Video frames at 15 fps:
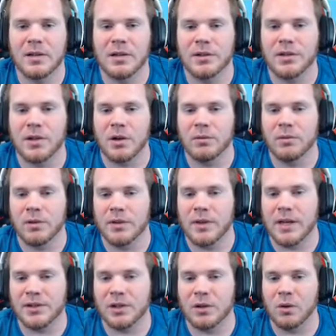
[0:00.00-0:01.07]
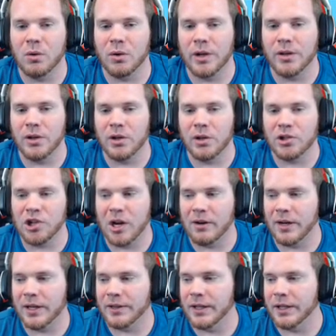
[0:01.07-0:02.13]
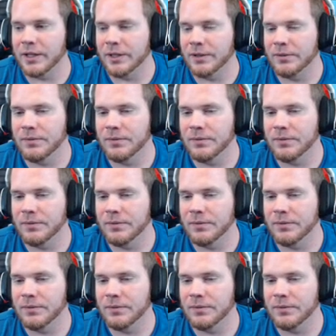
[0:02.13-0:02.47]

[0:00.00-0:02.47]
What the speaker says: So, that's the glory of the hook shot right there.